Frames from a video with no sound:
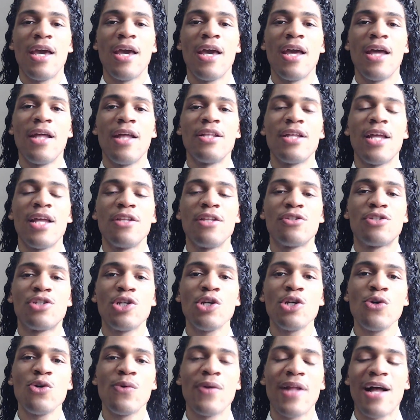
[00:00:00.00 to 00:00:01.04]
And
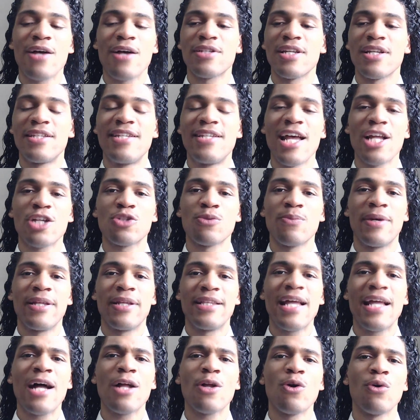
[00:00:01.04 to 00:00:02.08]
two, that was a detriment
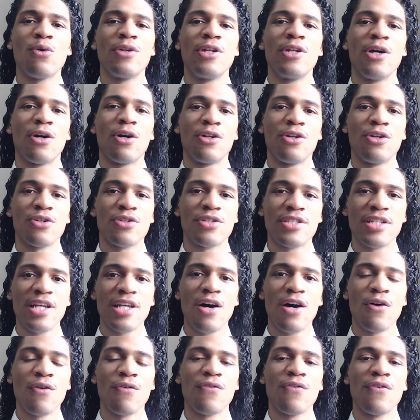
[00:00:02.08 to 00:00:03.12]
not only on
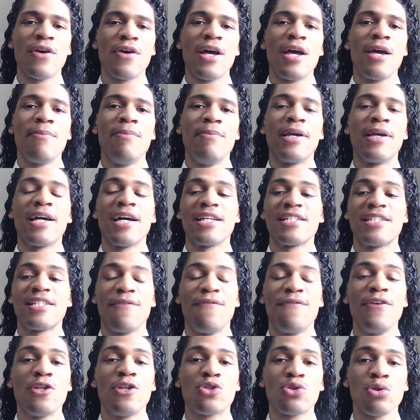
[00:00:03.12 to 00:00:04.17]
yourself, because if
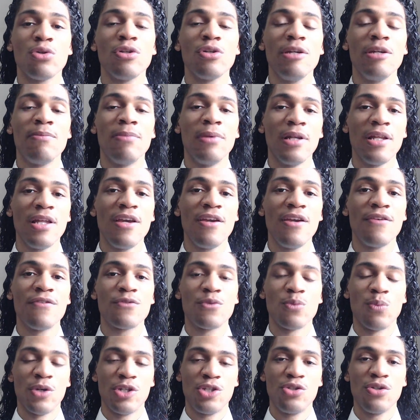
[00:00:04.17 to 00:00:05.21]
he truly believes
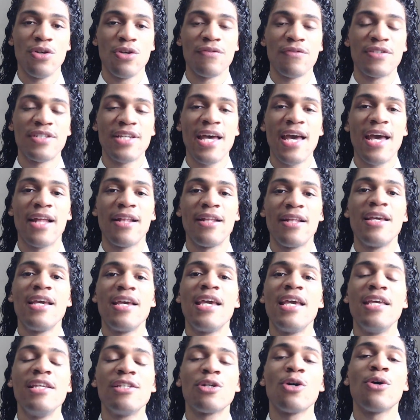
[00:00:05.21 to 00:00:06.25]
what you have said,
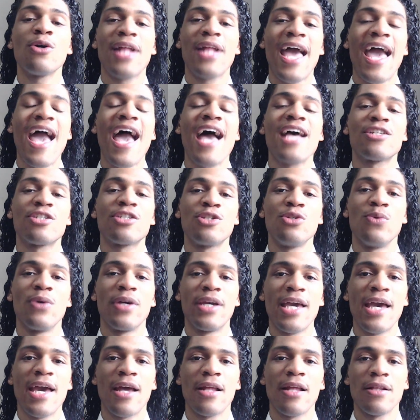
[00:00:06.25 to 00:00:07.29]
he's going to ask you
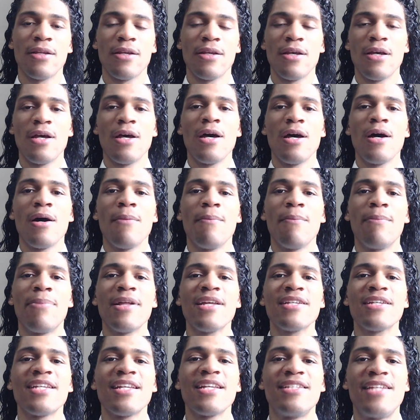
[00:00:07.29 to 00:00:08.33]
again. But
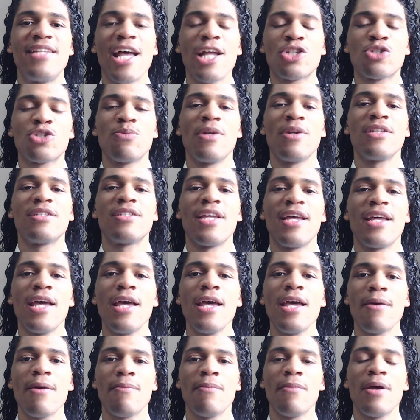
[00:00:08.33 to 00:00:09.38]
it's a detriment to
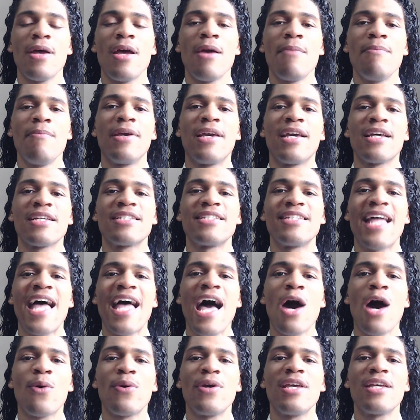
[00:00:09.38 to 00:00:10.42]
him because
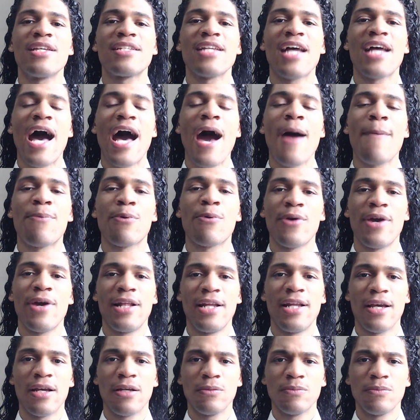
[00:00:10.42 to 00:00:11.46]
now he is
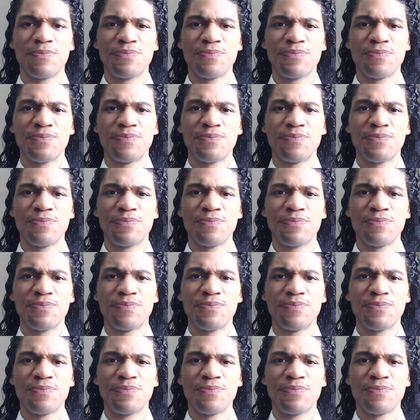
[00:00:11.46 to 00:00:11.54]
operating